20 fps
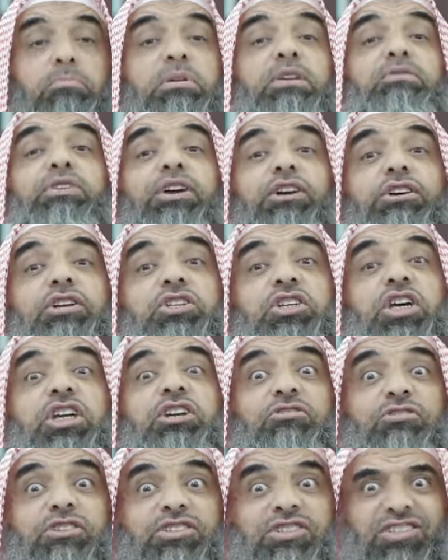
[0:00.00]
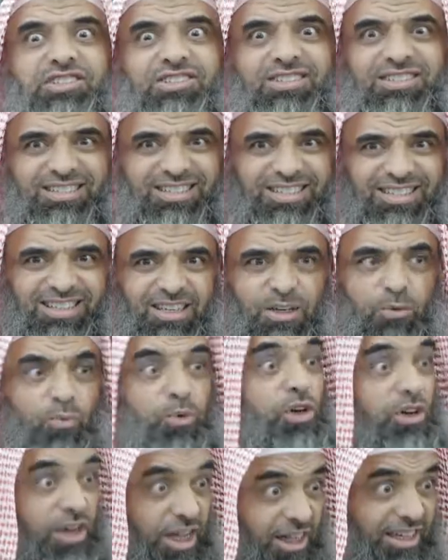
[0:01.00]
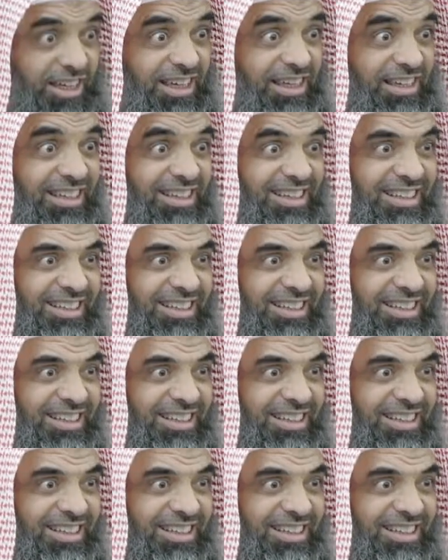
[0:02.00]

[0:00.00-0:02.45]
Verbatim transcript: be very generous. We're lucky.